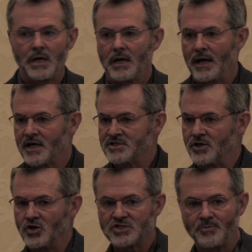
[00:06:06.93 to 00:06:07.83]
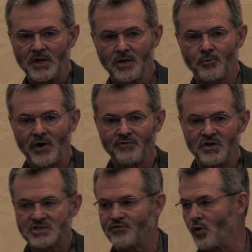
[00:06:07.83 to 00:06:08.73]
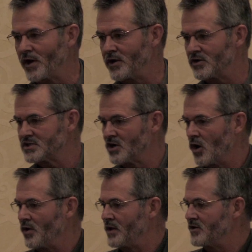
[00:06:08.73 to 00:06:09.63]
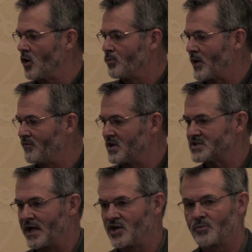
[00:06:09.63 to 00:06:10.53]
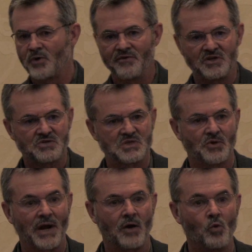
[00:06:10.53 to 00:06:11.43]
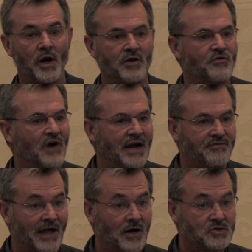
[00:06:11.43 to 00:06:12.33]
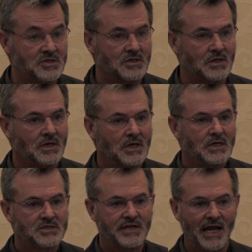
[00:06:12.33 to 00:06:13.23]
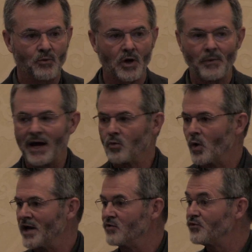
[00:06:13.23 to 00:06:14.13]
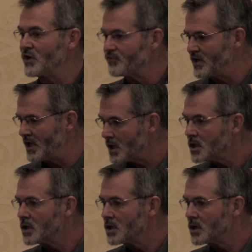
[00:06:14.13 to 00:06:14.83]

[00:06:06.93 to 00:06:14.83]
Because it used to be the prevalence 40 years ago in the adult prevalence, annual prevalence was around 1 in 5,000. Today we're around 1 in 50.